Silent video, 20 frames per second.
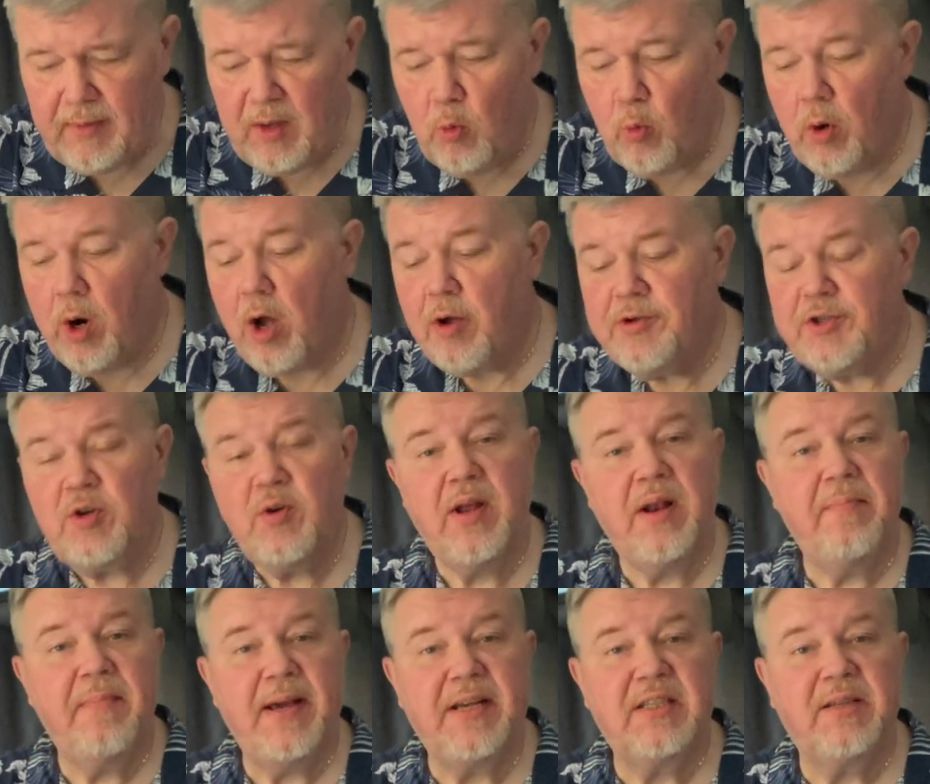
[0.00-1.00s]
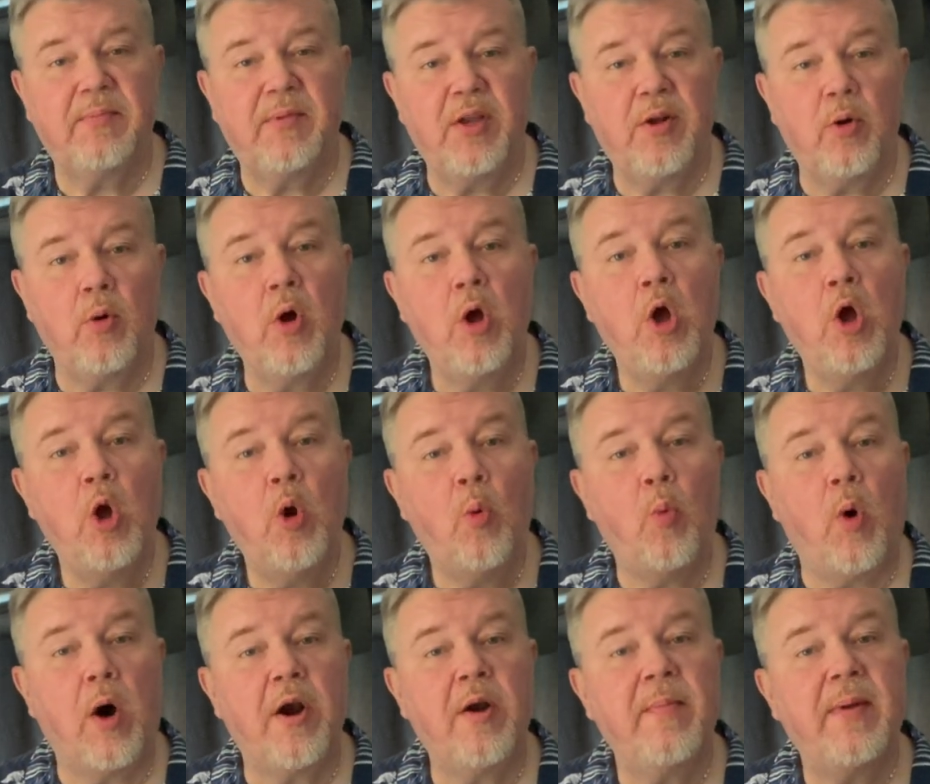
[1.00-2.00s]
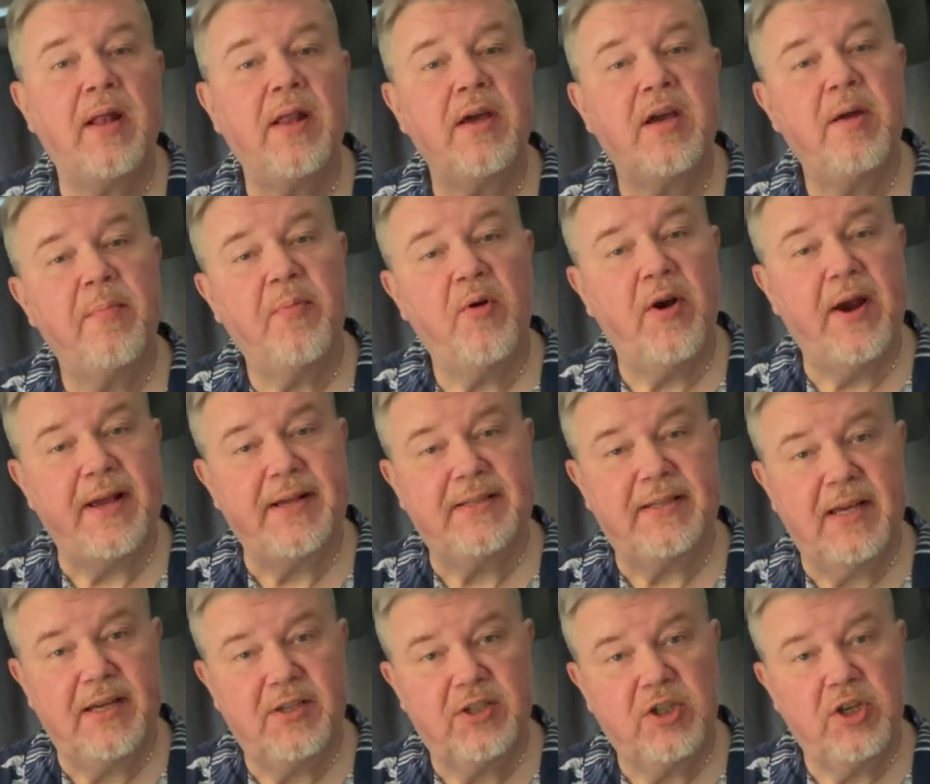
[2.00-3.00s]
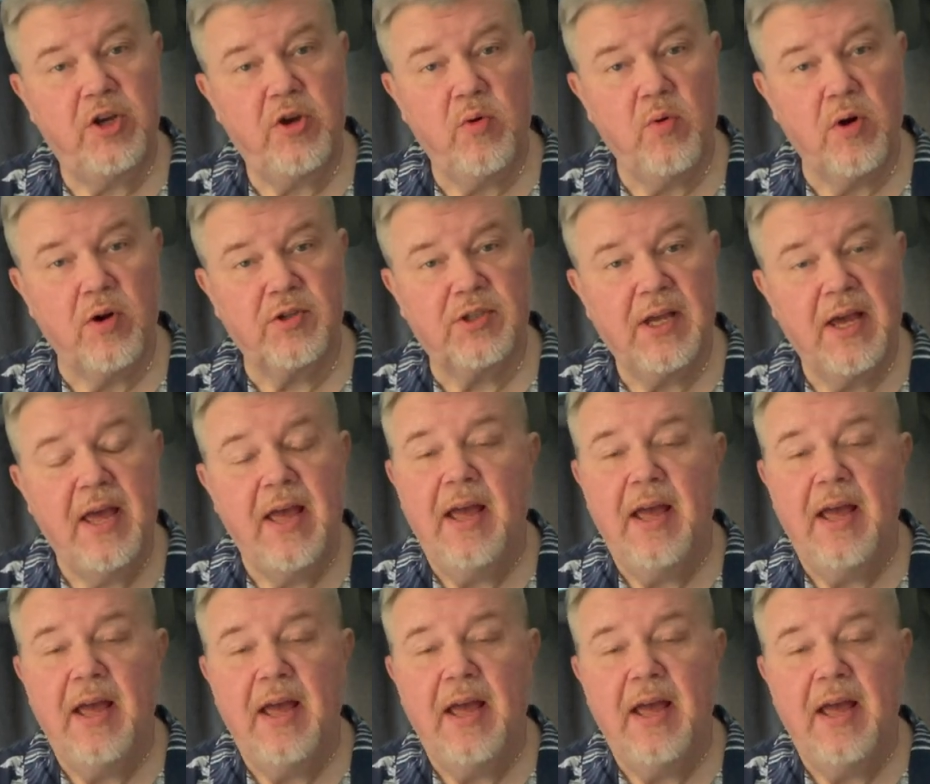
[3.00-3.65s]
We're also going to make some little watermelon caprese skewers.